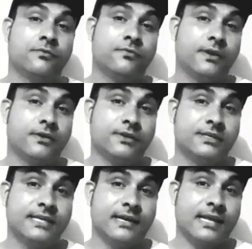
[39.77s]
fairy
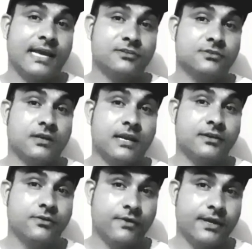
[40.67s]
tale, Hansel
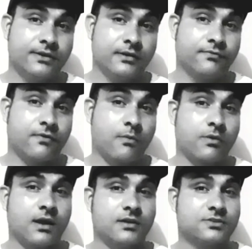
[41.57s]
and Gretel
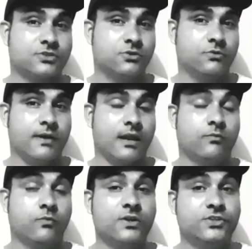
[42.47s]
from class
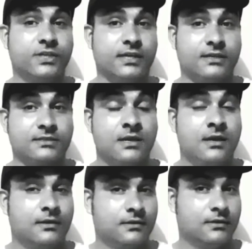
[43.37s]
12, which is
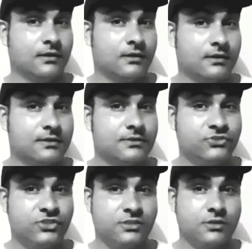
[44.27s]
The
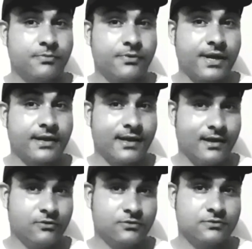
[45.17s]
Gingerbread
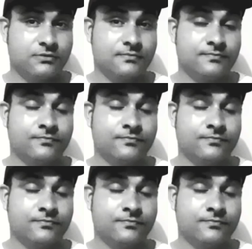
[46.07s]
House.